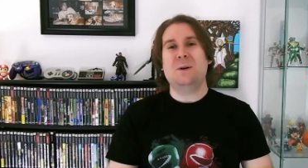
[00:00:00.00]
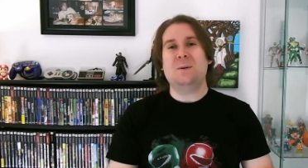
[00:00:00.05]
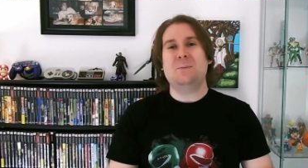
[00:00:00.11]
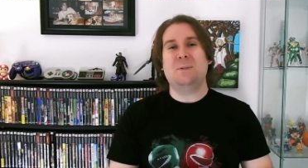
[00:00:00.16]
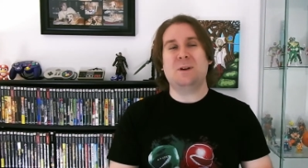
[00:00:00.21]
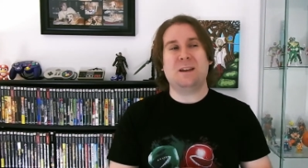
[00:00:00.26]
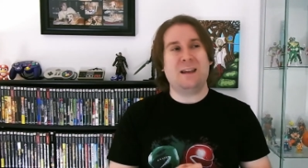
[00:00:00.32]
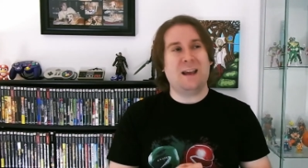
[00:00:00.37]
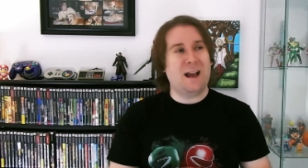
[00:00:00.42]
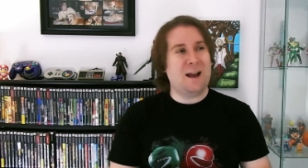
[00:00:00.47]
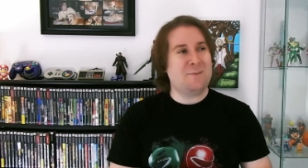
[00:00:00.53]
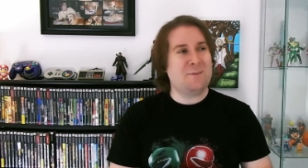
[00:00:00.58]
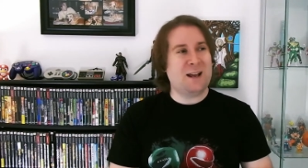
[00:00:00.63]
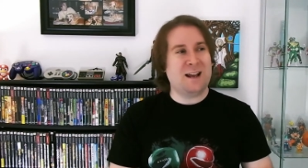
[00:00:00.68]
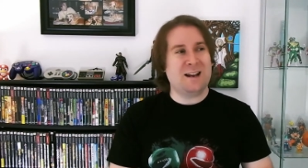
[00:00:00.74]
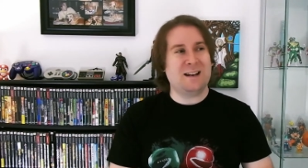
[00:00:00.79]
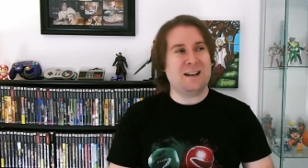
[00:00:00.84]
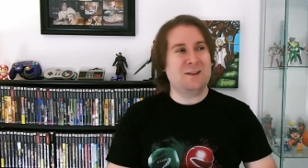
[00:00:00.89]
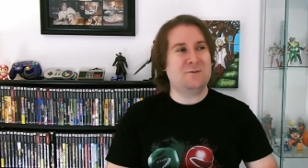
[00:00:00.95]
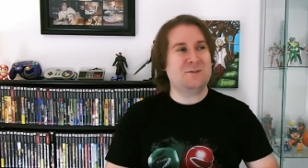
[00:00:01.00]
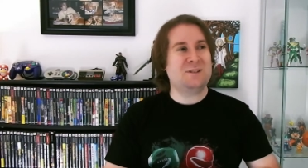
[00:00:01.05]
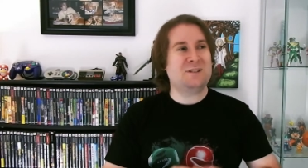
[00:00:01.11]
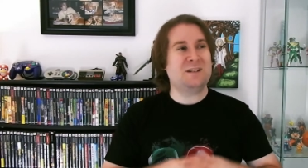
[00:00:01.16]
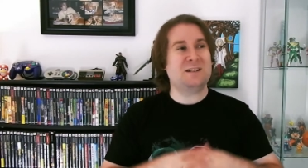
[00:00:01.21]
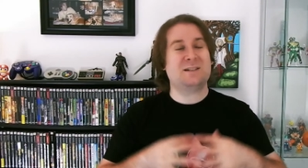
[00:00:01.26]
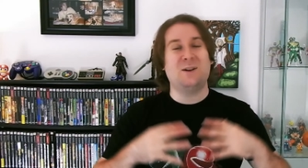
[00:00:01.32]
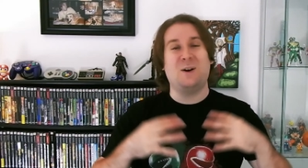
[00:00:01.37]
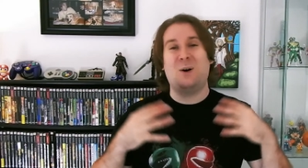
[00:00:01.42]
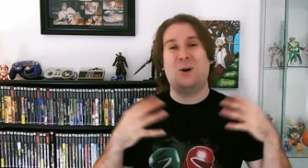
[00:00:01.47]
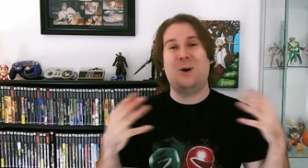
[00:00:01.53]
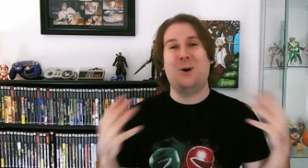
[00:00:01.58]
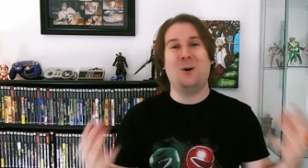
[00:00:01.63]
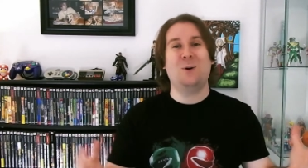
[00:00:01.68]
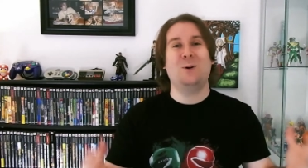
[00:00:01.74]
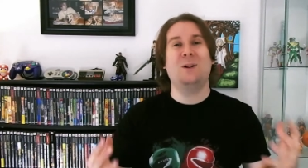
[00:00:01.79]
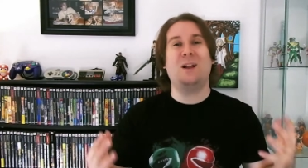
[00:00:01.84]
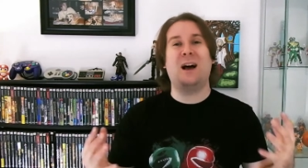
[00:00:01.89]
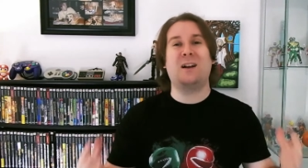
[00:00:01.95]
But yeah, man, it was just a
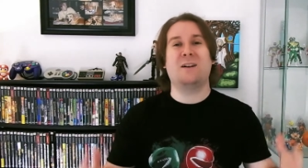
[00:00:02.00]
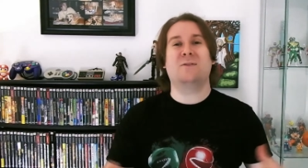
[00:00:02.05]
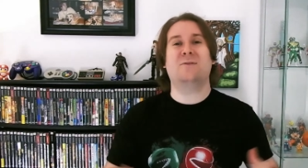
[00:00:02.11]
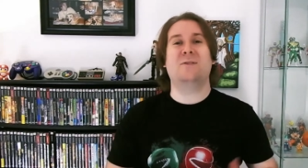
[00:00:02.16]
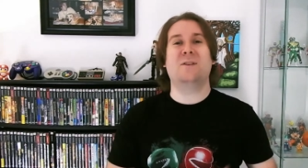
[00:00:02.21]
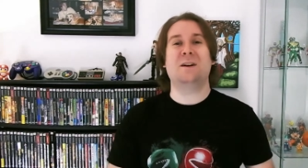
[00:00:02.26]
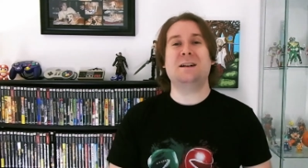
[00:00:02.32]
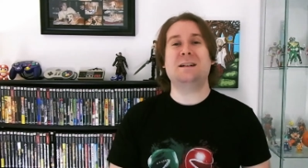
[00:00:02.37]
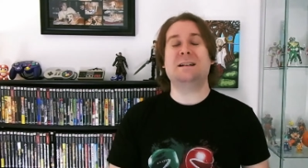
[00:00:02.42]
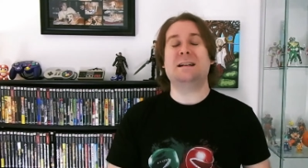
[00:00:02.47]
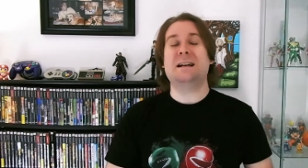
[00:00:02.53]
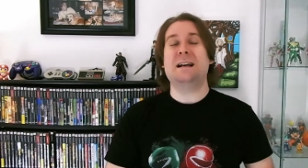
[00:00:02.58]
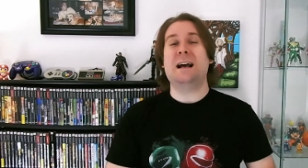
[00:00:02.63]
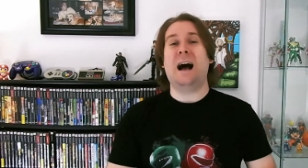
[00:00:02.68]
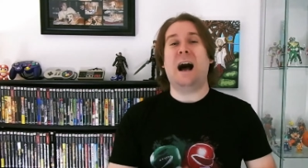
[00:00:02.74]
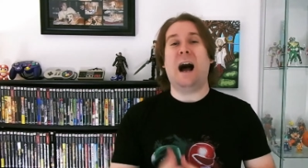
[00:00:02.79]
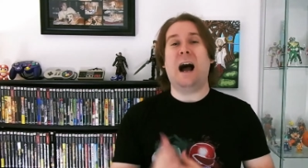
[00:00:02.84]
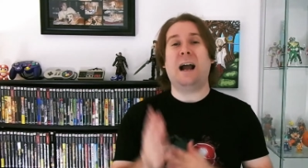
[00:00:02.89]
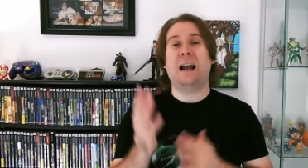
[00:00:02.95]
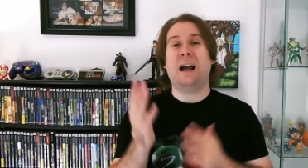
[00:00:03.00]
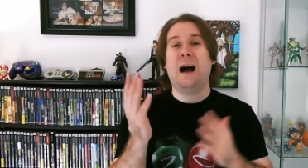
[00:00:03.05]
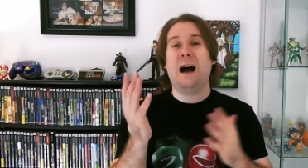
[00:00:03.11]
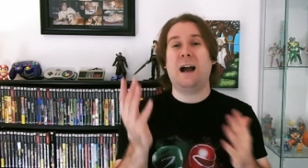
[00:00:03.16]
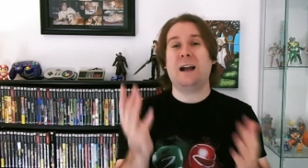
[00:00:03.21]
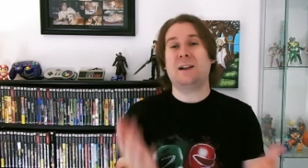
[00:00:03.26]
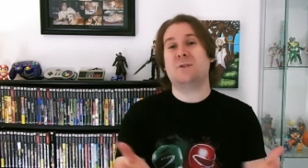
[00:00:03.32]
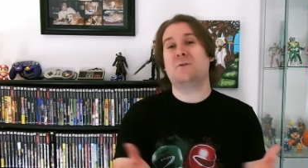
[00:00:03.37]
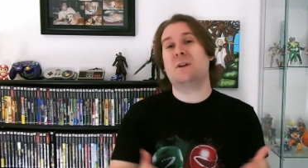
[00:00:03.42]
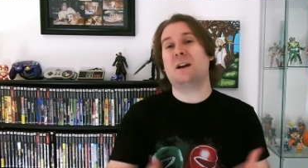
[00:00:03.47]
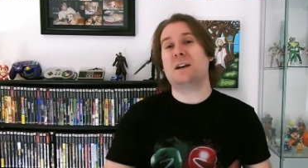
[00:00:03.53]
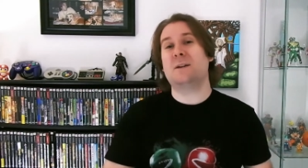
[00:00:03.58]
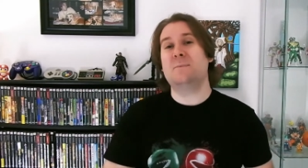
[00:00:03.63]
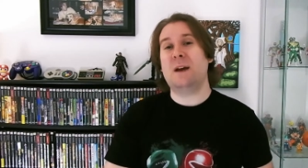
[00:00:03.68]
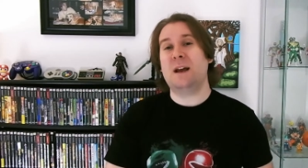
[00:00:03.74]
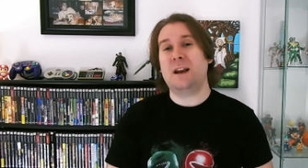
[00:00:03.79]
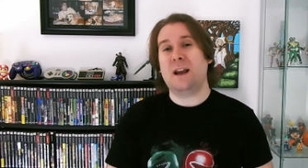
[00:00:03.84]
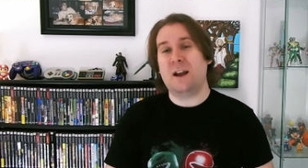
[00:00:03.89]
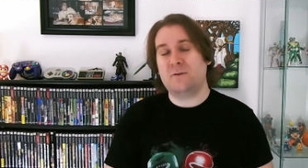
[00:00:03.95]
whole lot of fun. I highly
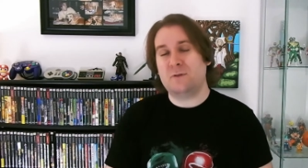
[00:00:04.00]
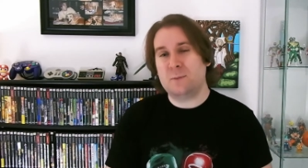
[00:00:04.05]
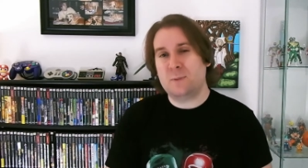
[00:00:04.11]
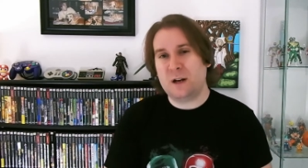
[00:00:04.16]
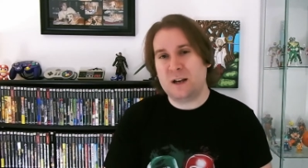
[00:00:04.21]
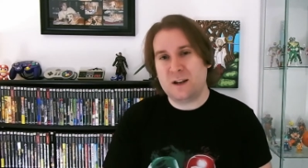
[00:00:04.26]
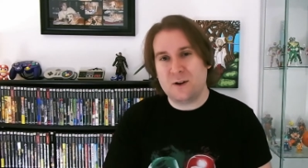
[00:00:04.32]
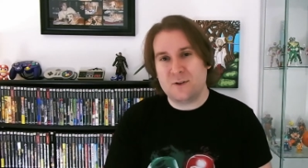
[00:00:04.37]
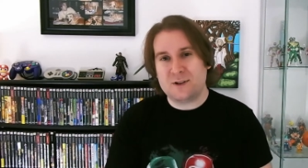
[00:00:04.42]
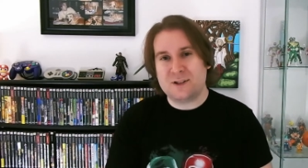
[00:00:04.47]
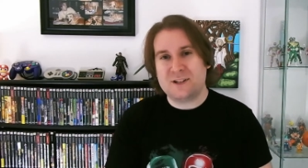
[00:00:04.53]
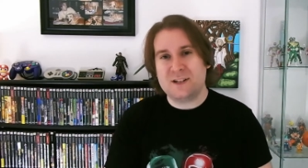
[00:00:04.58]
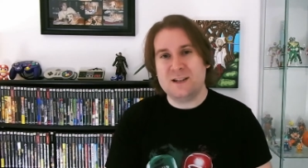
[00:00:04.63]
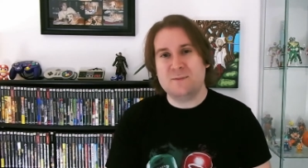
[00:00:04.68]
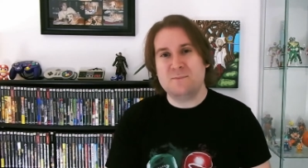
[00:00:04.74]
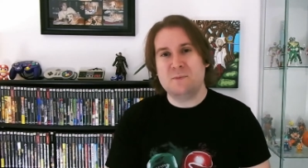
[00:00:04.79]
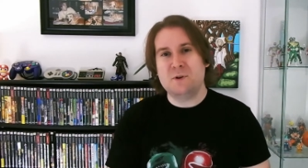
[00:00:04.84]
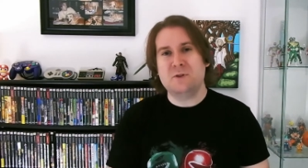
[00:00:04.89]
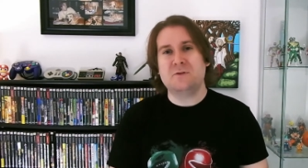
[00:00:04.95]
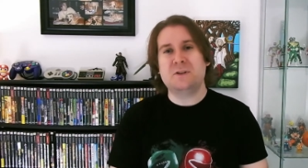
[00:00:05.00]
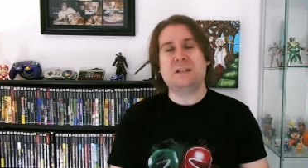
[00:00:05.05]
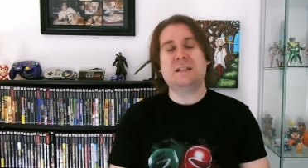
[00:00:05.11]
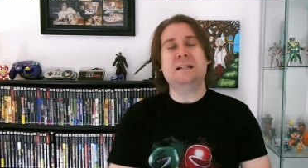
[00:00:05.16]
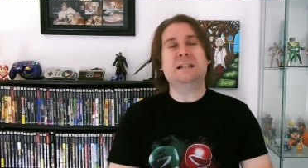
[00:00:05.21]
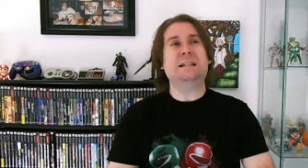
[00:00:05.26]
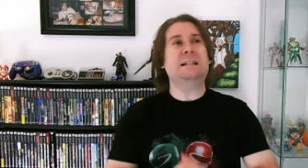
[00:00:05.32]
recommend everybody go see the movie.